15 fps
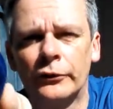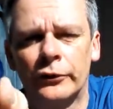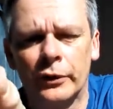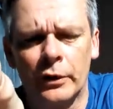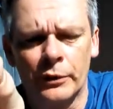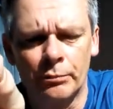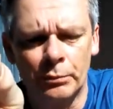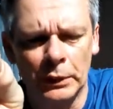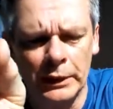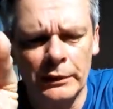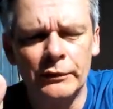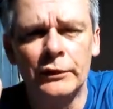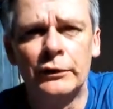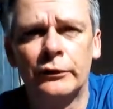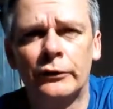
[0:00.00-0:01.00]
So I
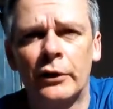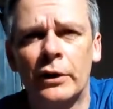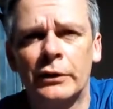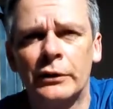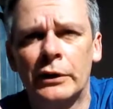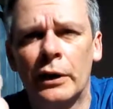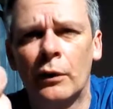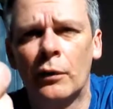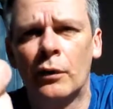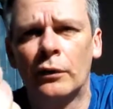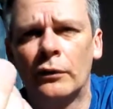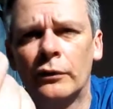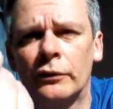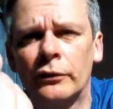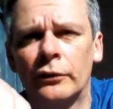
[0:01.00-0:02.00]
believe they're designed to go
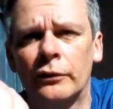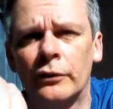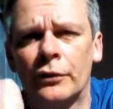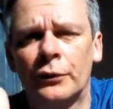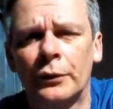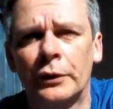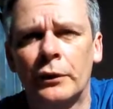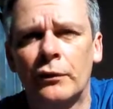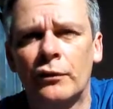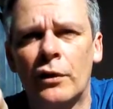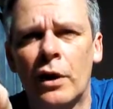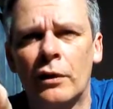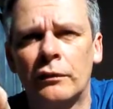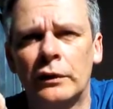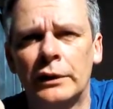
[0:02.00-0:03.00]
on sort of 3 or
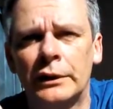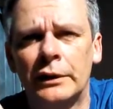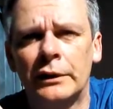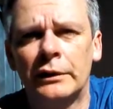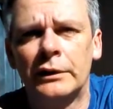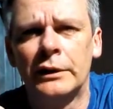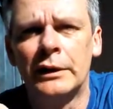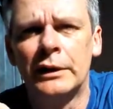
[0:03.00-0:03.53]
5 litre